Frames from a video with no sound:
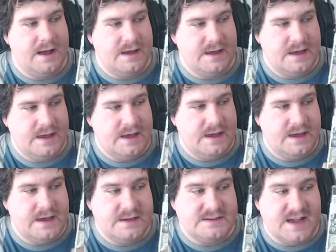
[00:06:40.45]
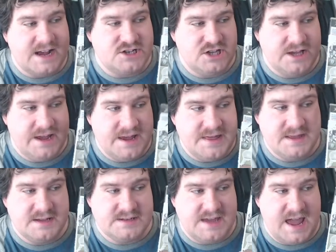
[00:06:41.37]
he is actually in
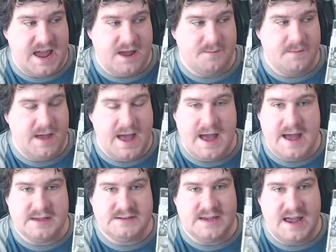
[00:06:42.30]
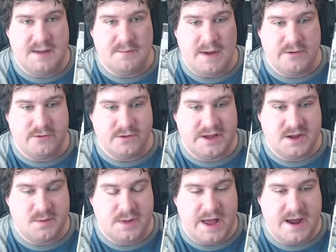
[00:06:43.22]
this game as a minor league
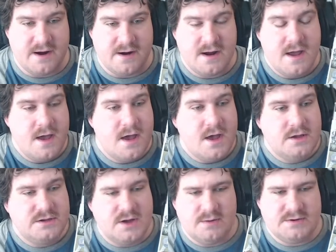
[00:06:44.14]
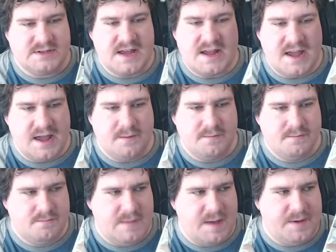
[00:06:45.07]
player. So I was thinking,
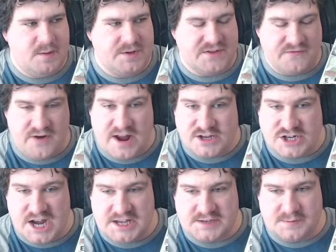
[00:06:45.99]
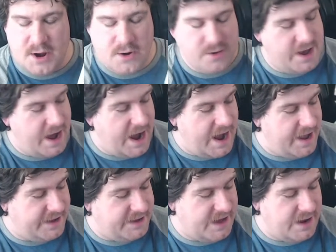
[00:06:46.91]
maybe with the franchise mode,
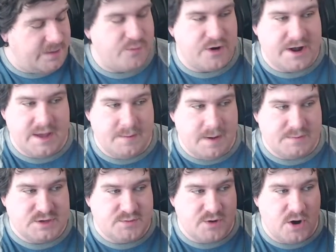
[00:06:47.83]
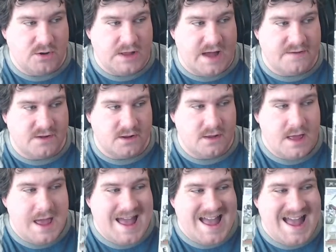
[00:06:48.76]
I can bring him up to pro level,
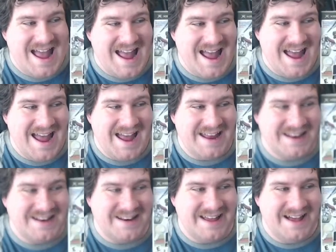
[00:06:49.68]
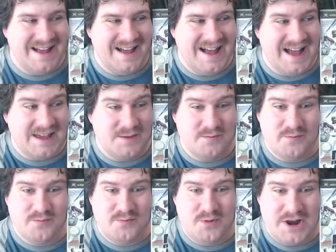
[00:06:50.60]
and I could
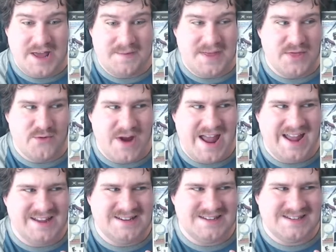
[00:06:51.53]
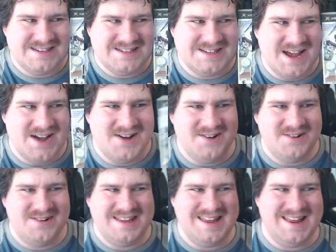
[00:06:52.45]
put him in the Rays. So,
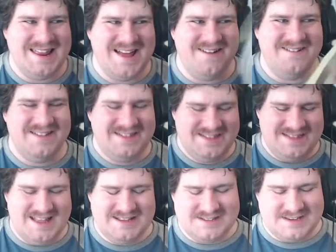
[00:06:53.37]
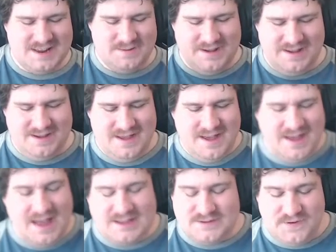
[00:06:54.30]
you know,
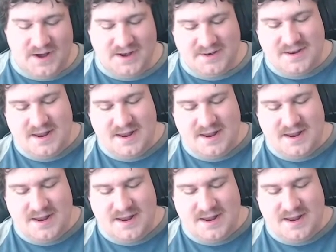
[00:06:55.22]
that's fun.